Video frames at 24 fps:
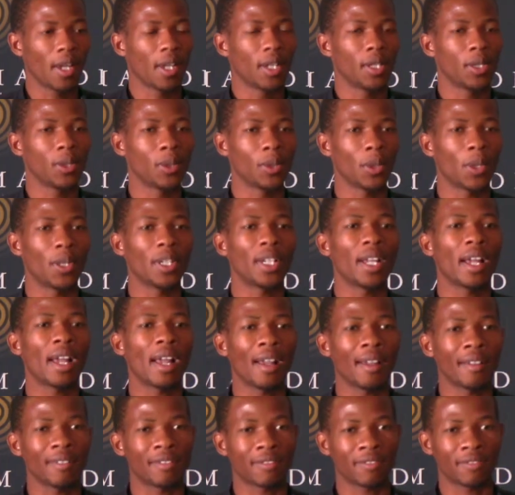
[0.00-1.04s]
You don't
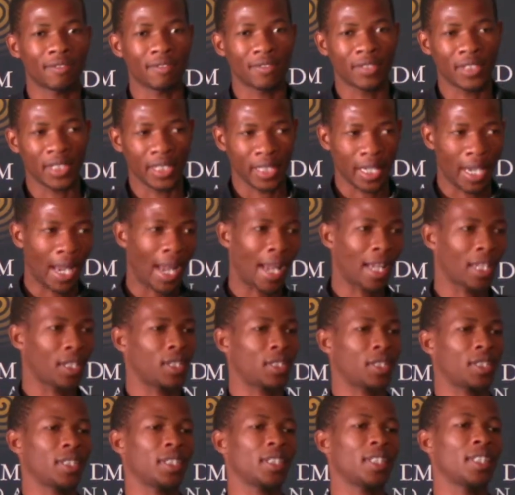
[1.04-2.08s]
have the
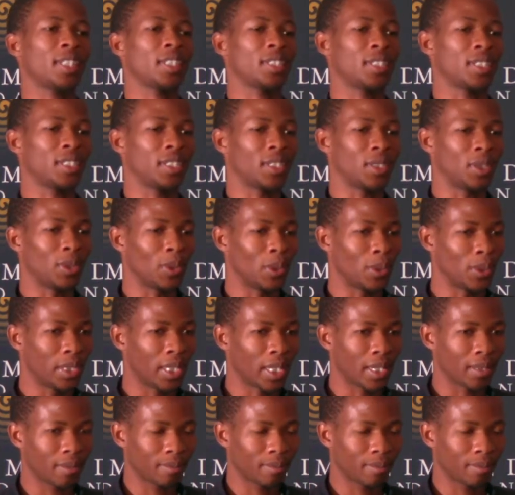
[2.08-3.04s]
right as the donor